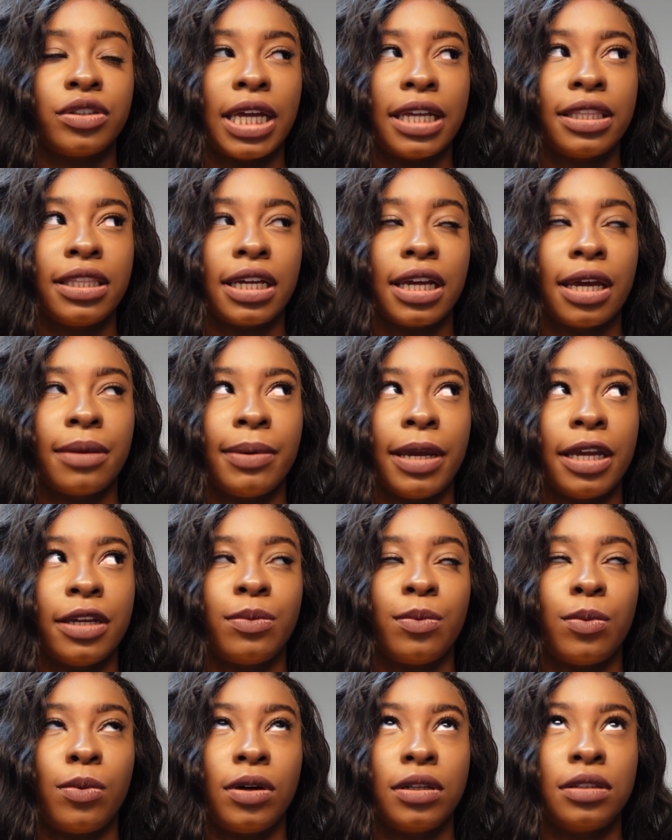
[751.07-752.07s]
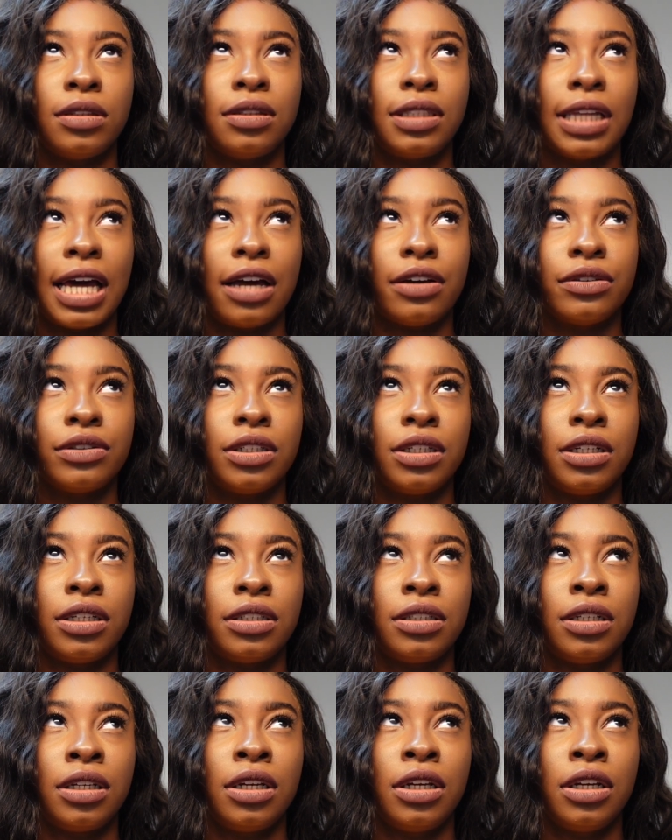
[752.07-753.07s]
I think I paid
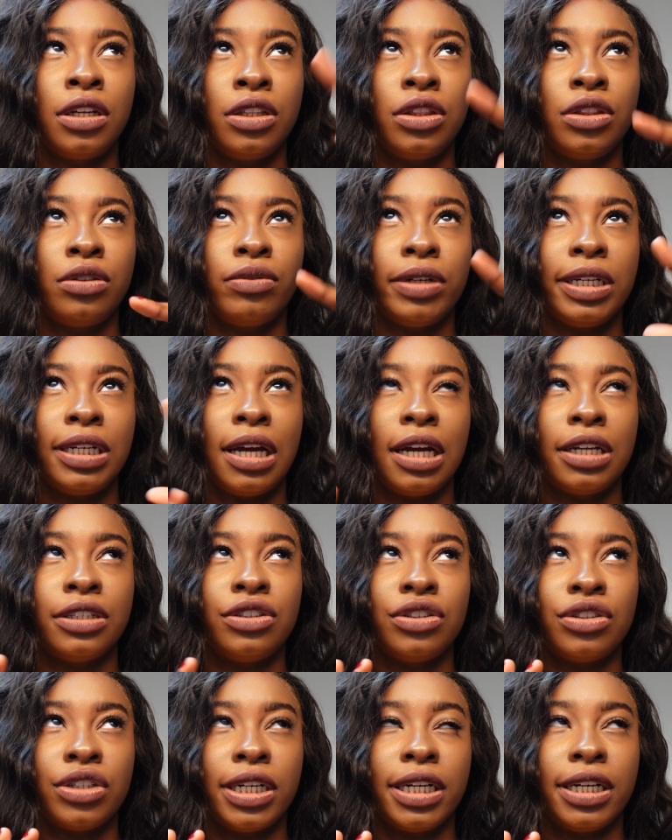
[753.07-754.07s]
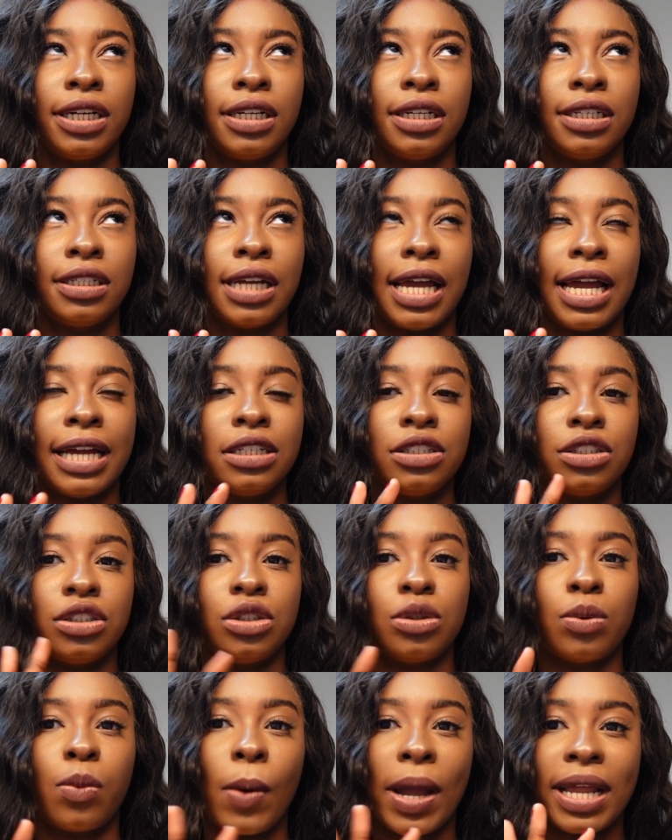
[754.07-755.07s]

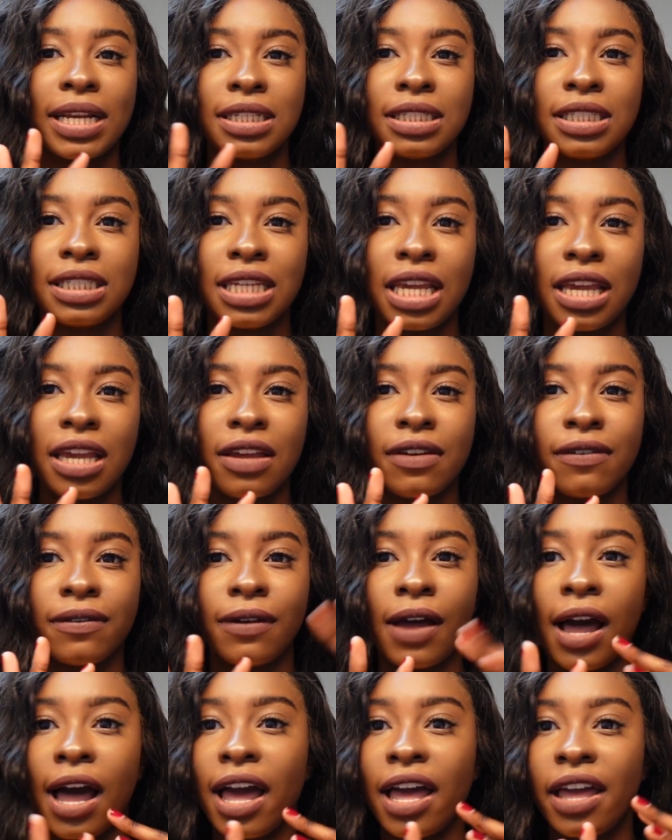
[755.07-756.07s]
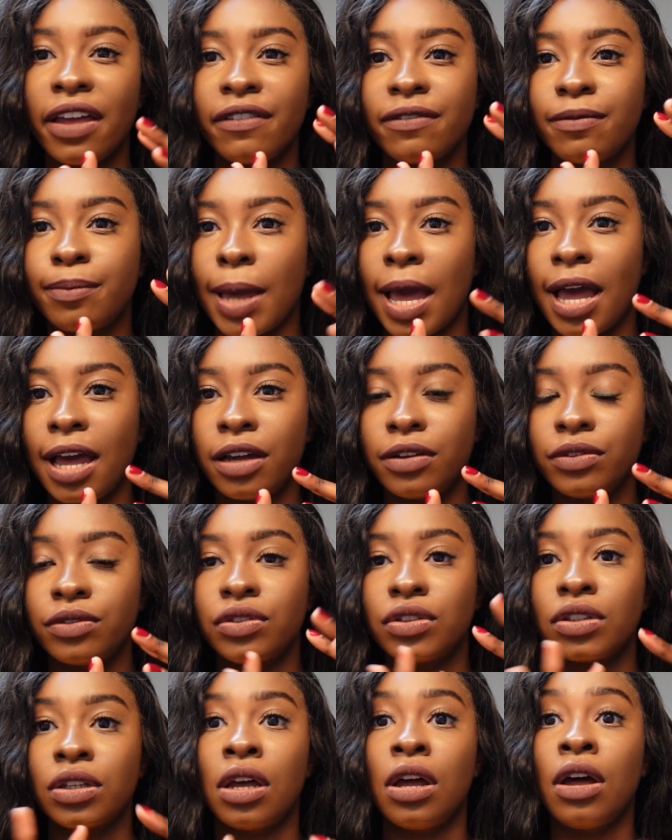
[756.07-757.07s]

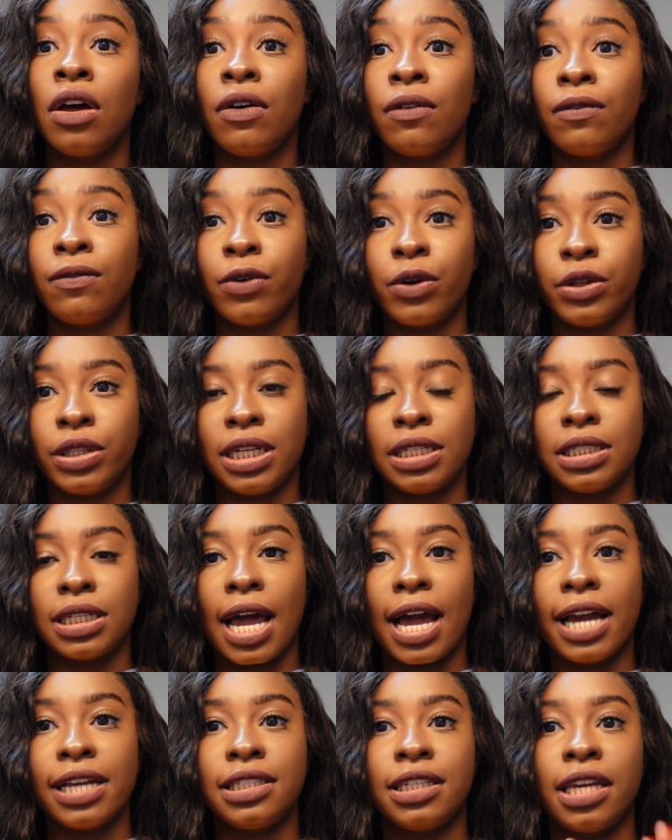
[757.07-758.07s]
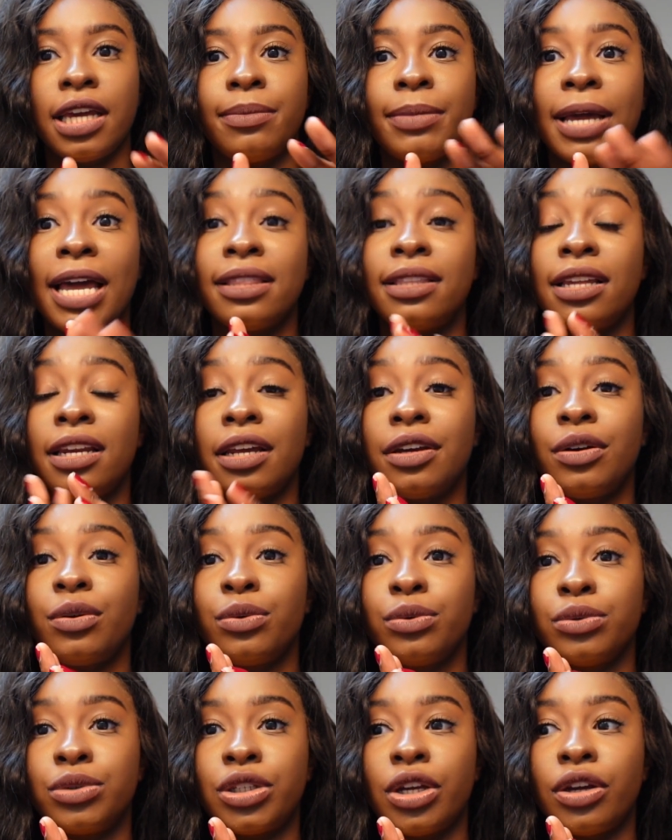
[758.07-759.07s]
£1,325 for this item, and then I
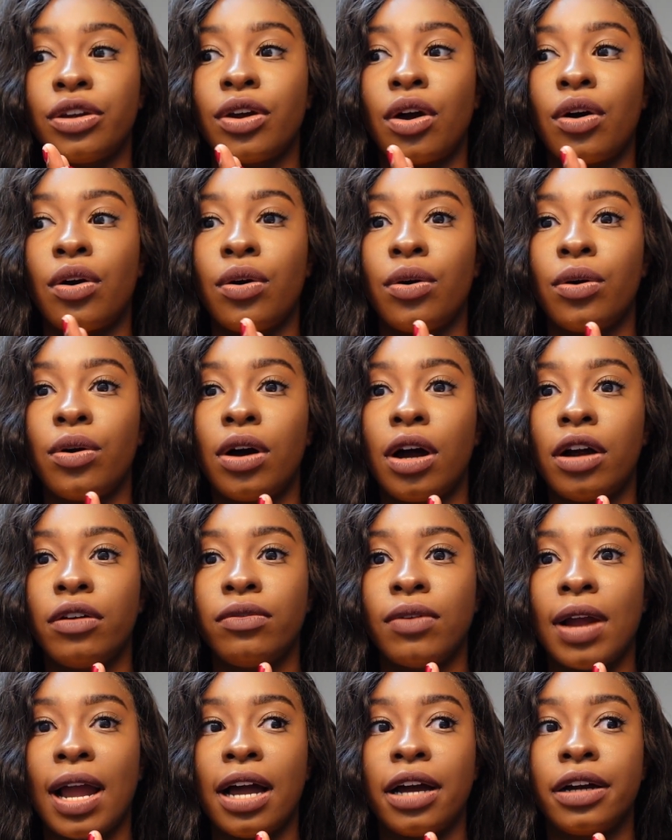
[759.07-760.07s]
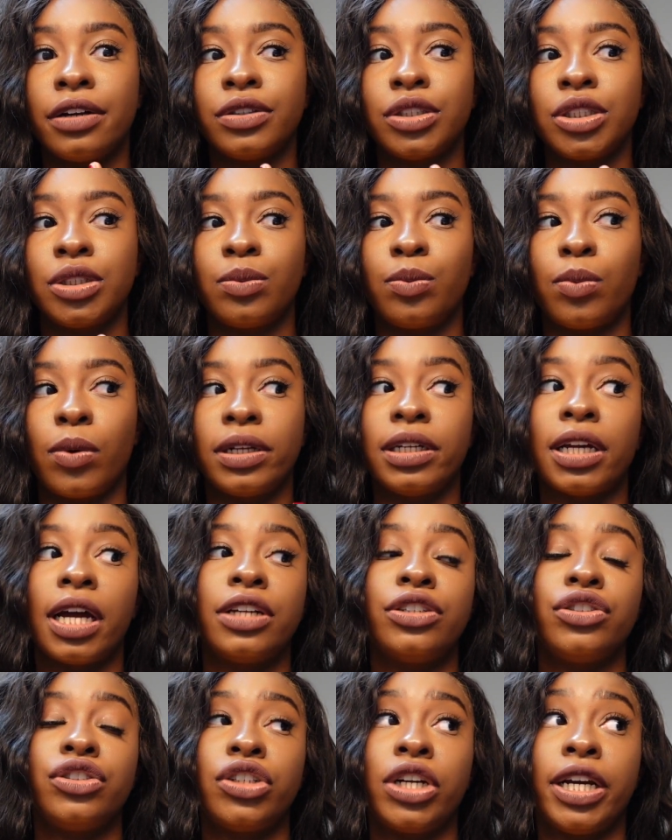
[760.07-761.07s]
also got around
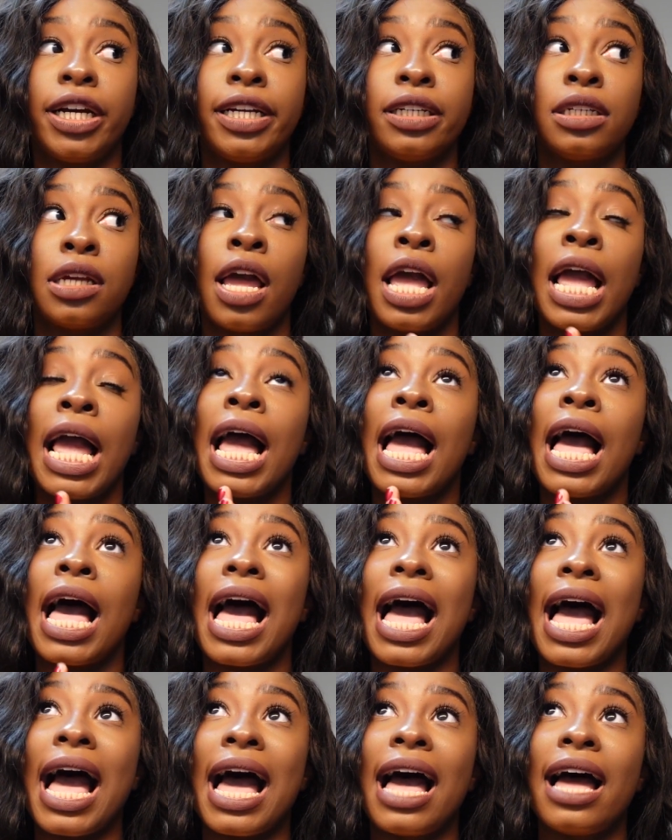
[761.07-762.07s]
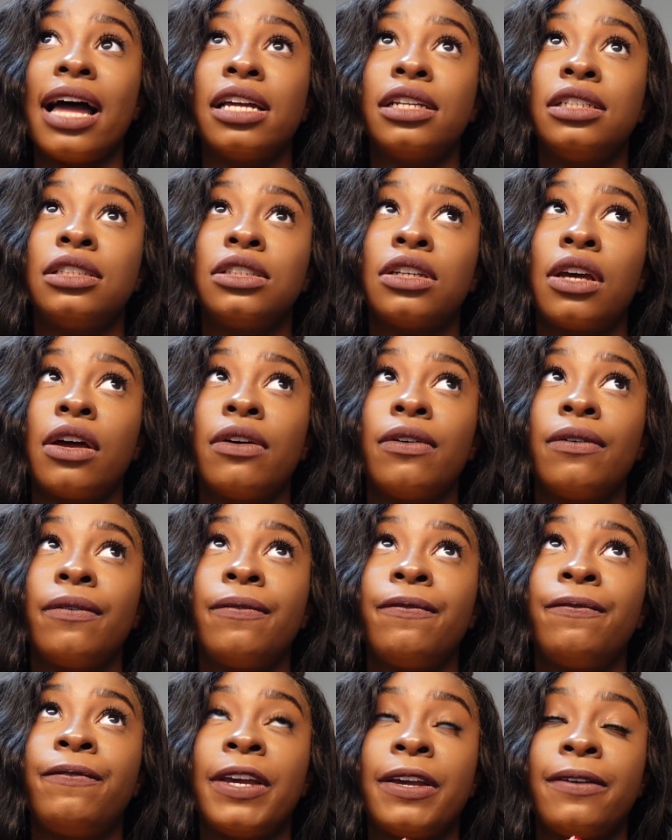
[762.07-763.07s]

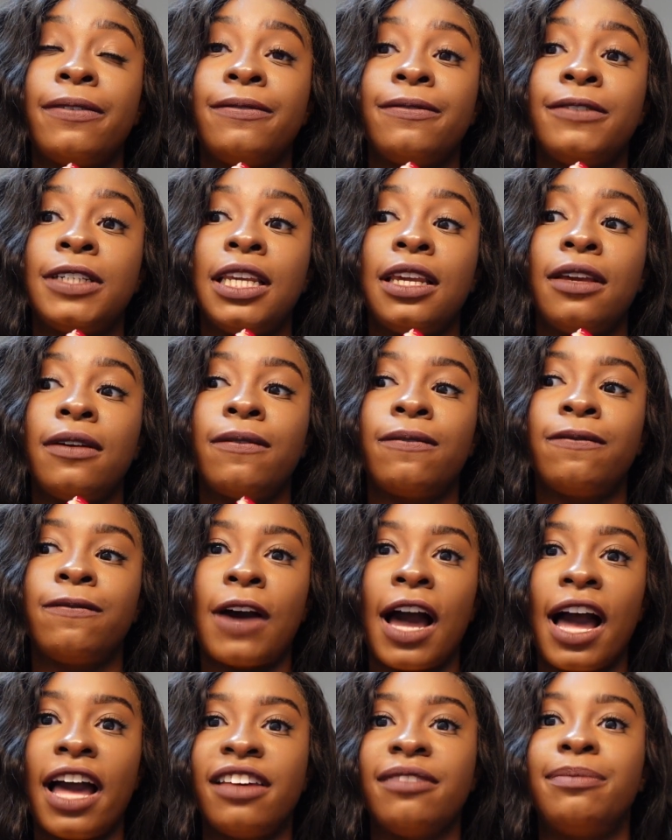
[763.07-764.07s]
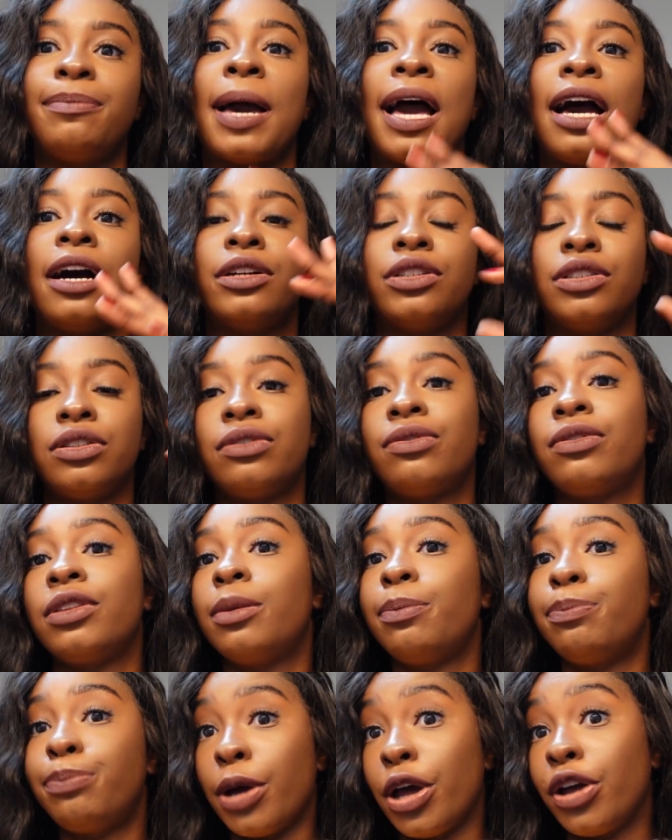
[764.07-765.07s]
£155 for the
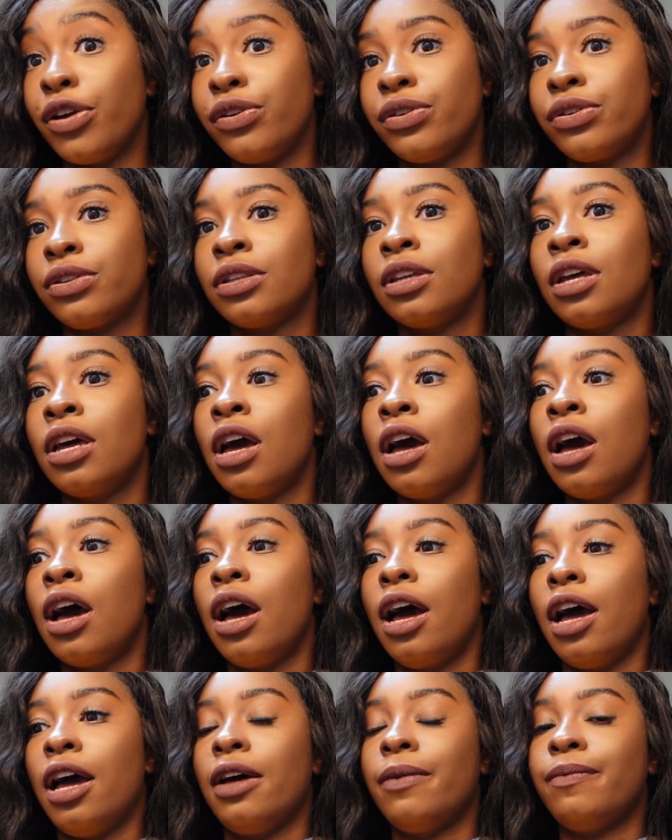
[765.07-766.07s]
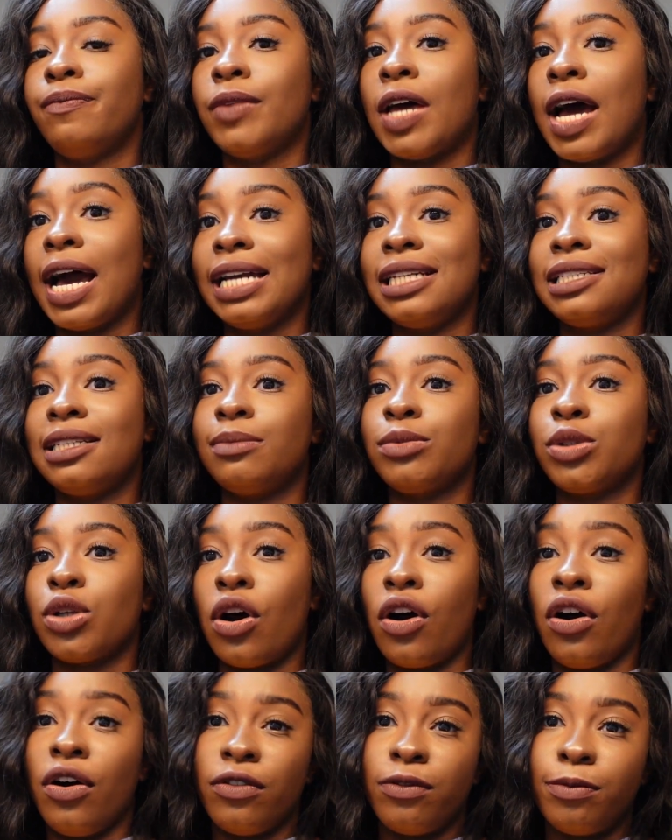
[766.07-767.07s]
both items
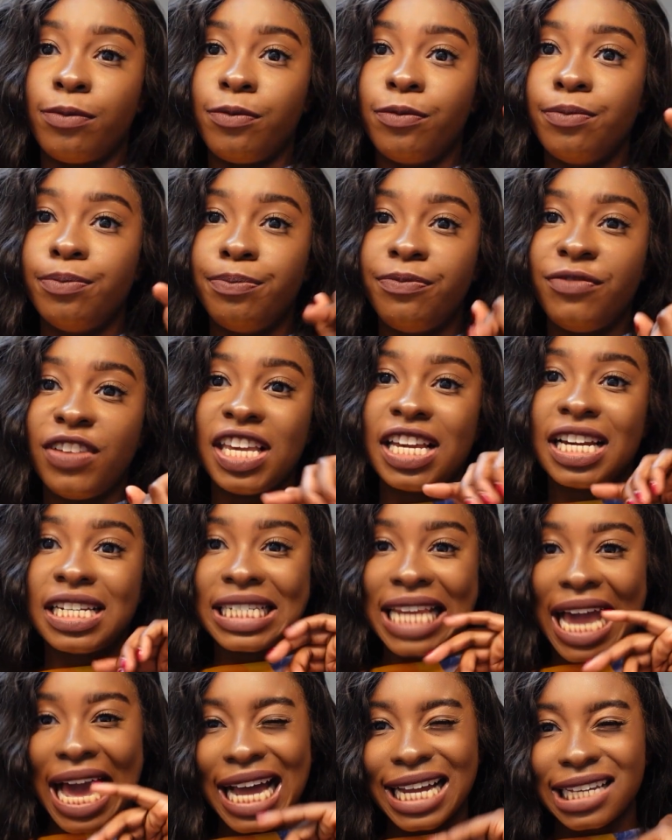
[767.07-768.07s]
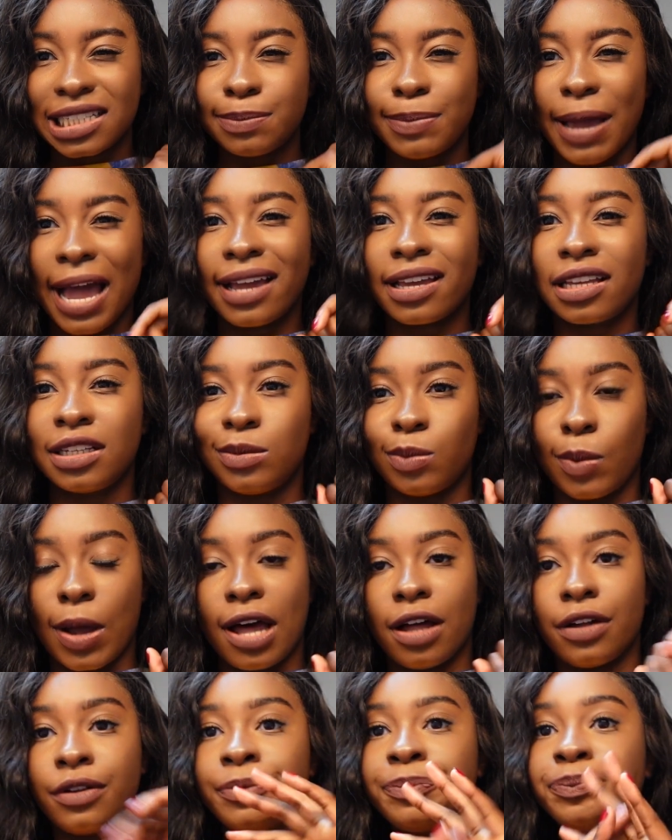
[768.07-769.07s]
off via tax back as
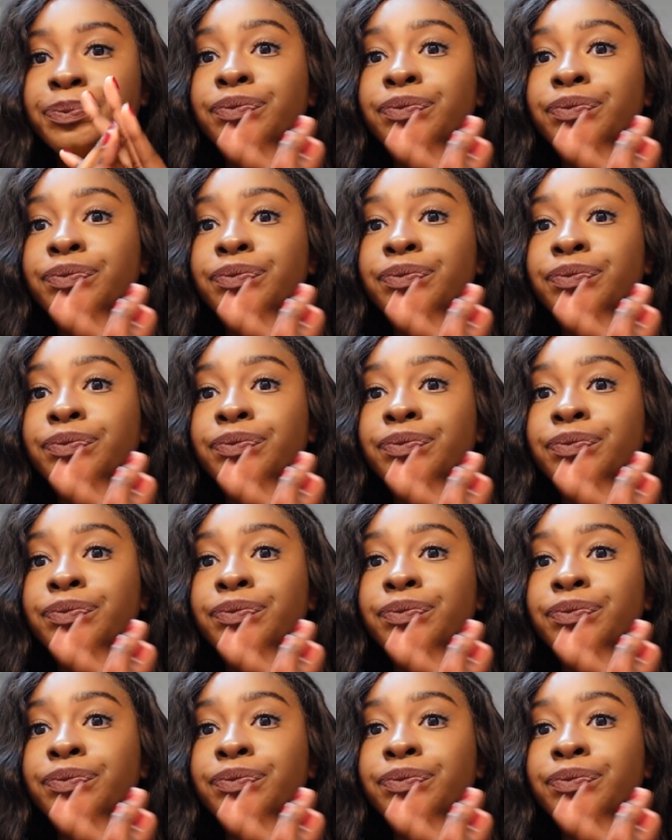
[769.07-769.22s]
well.